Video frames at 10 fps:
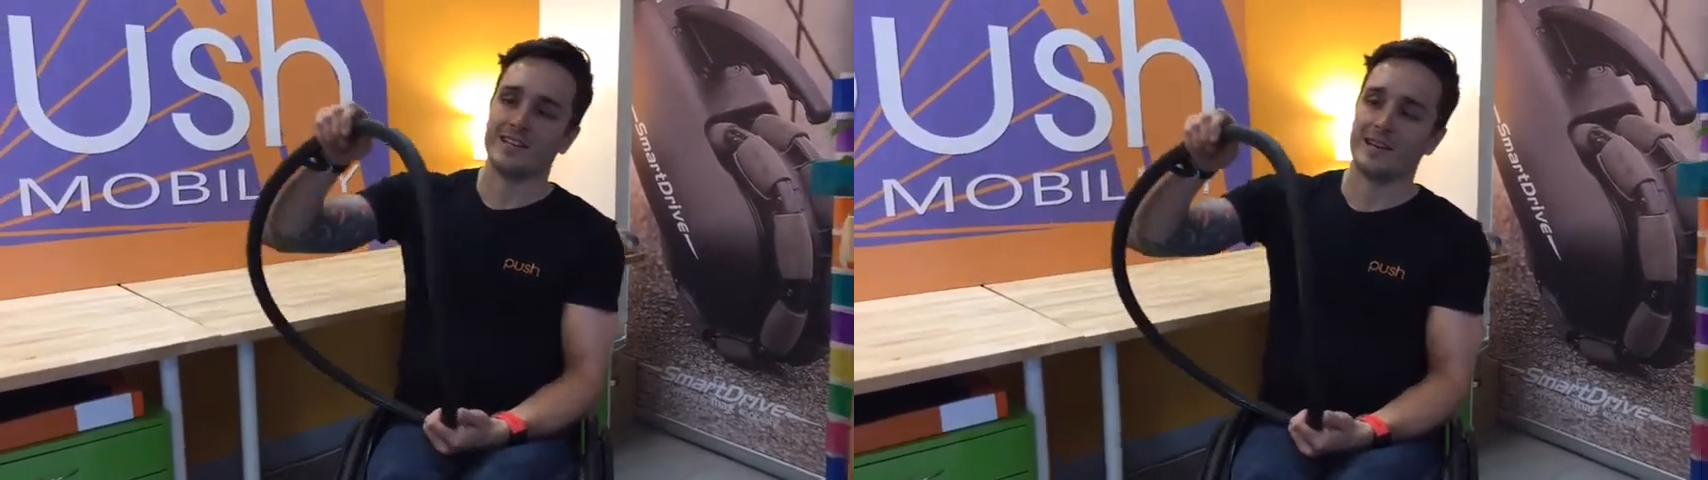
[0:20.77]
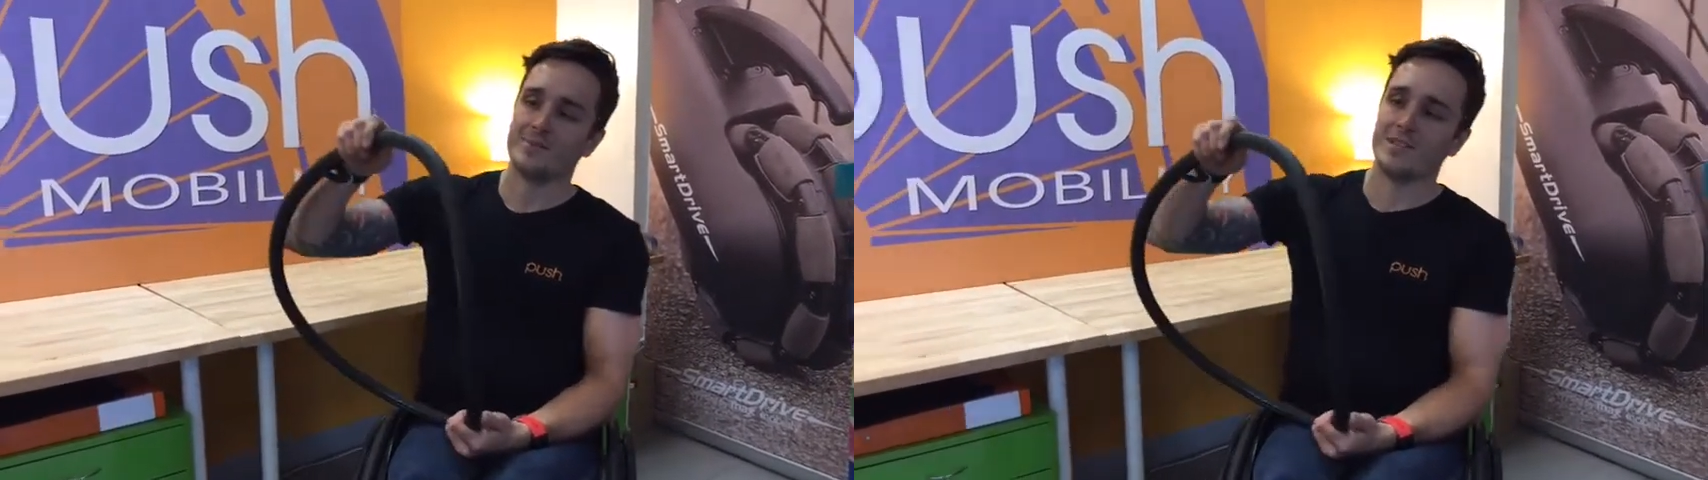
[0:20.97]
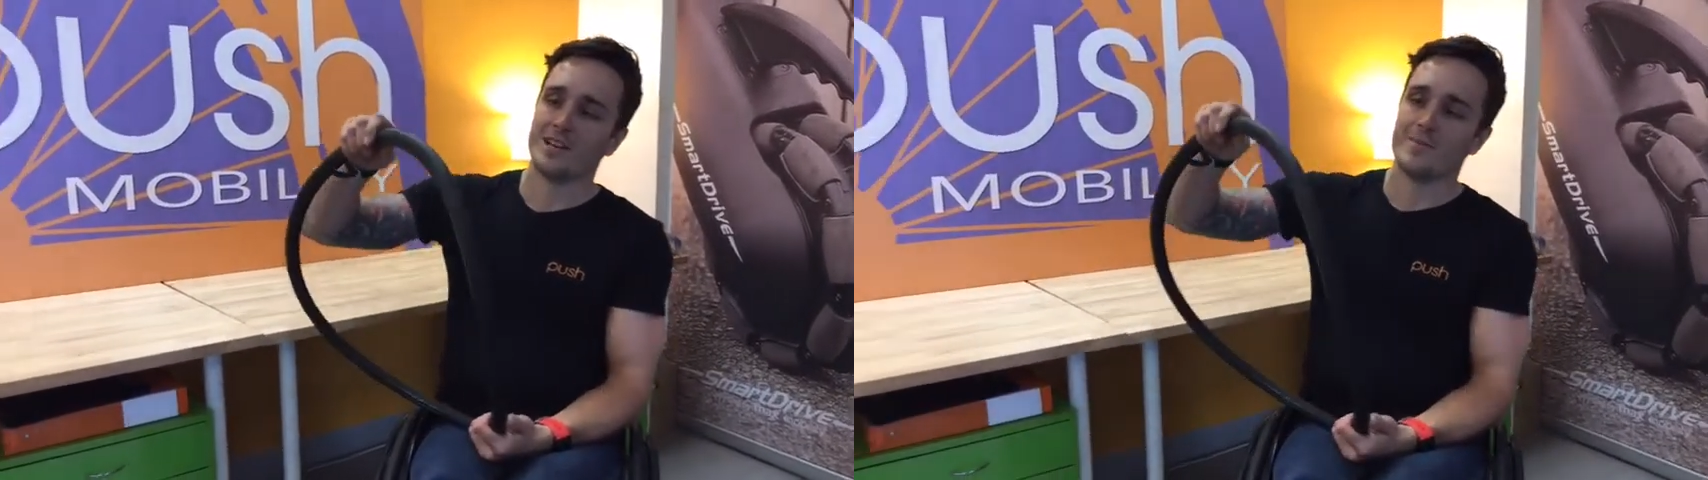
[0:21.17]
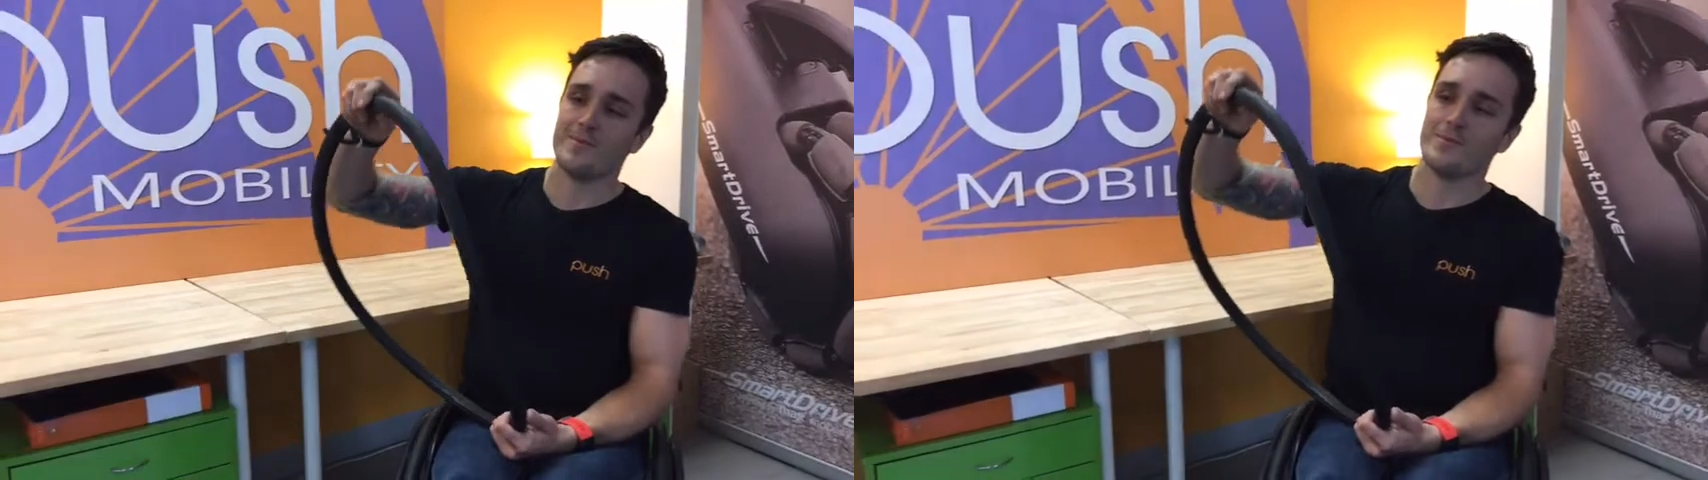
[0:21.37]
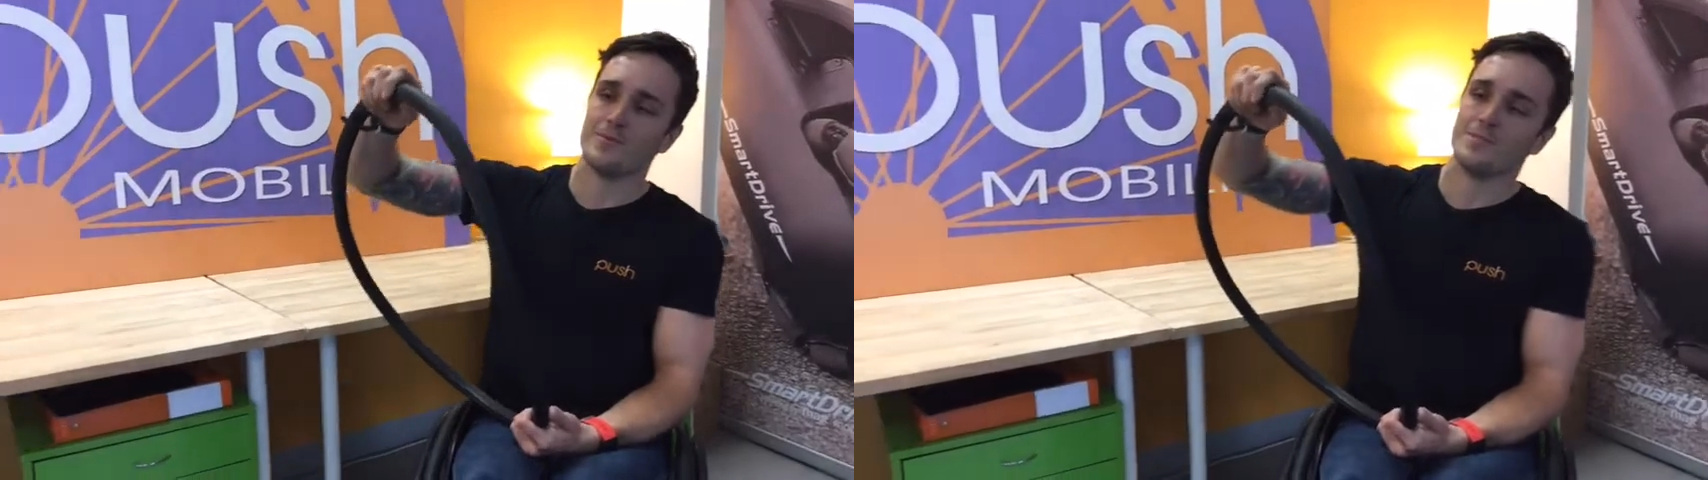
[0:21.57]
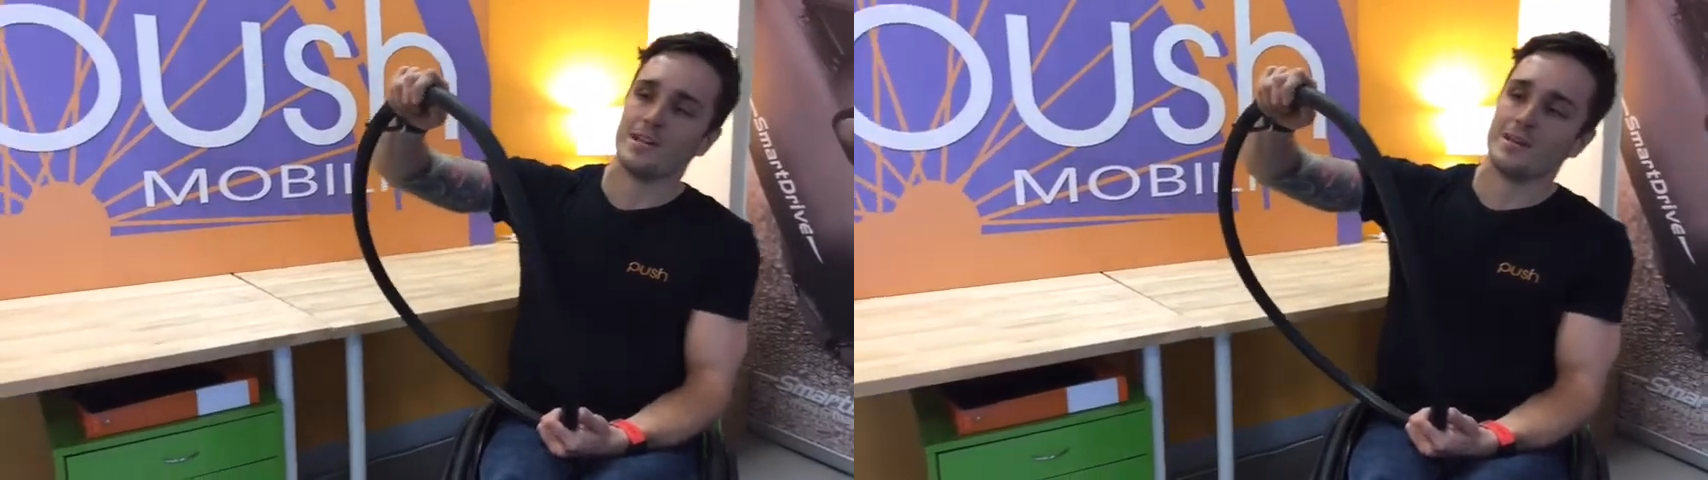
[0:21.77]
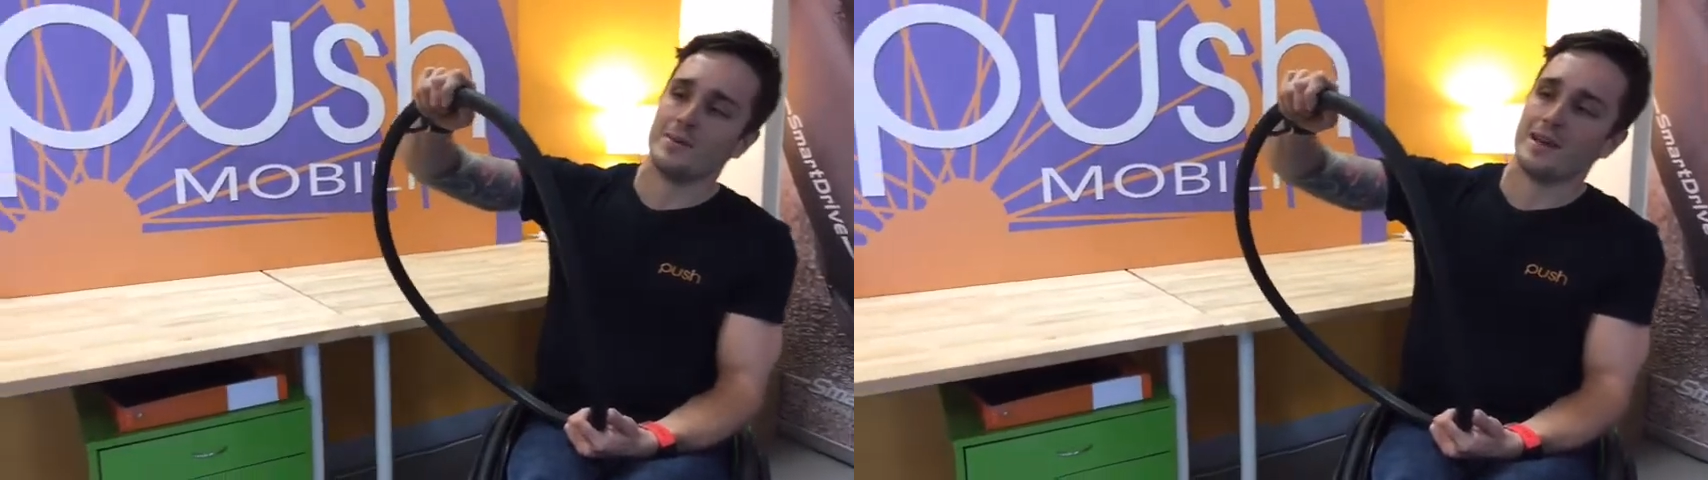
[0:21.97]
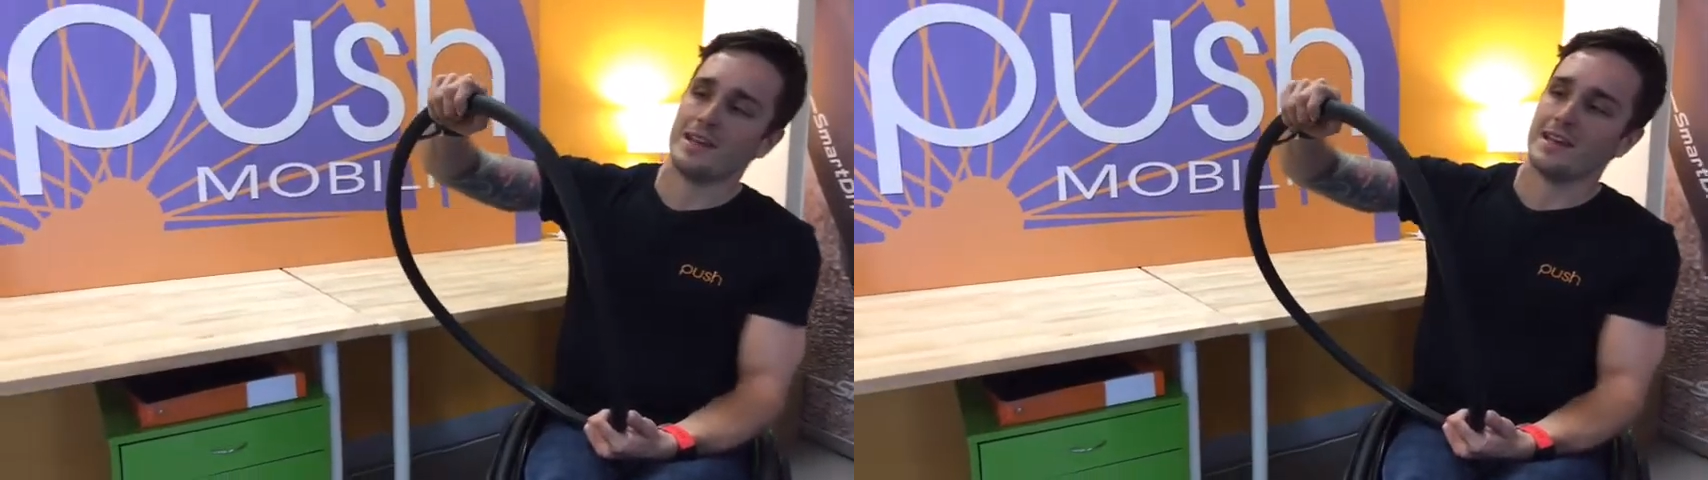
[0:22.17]
Come check them. We'll check them
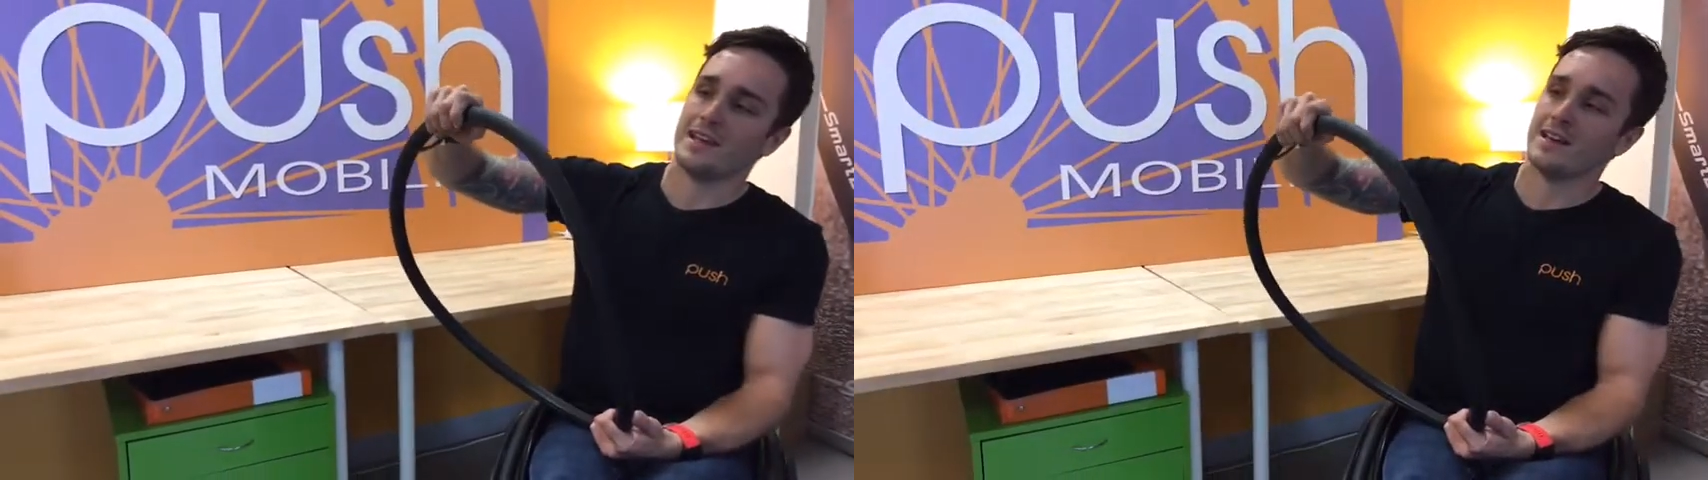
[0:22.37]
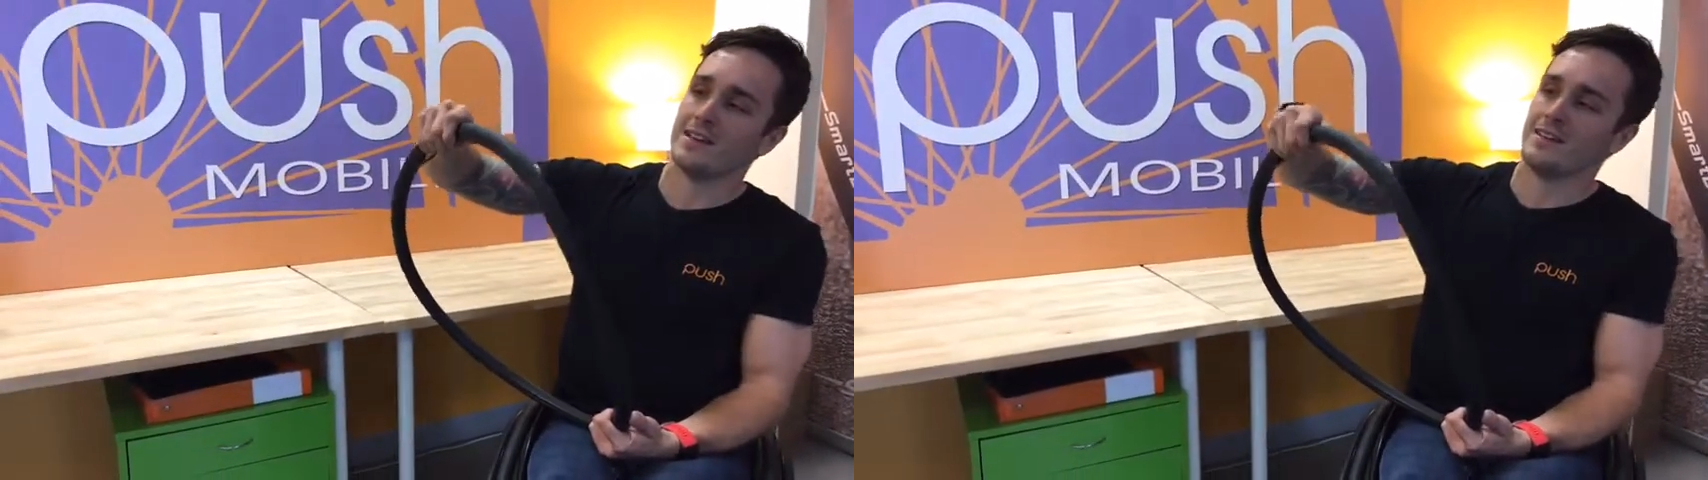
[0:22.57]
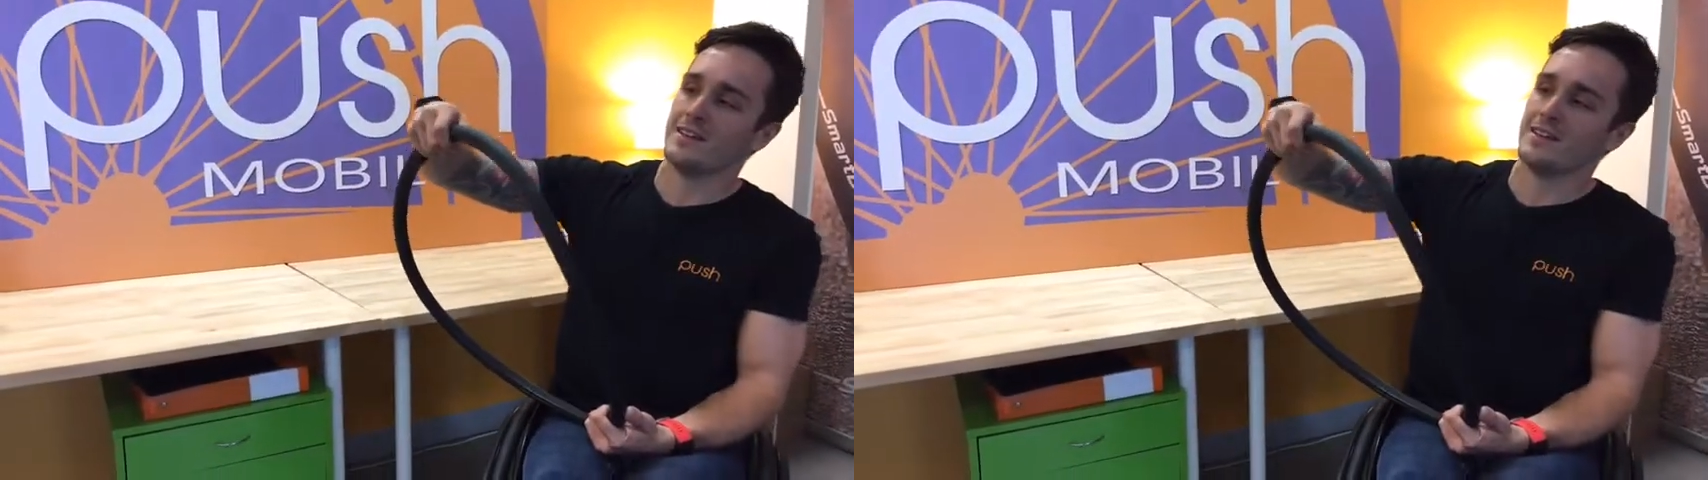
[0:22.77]
out here.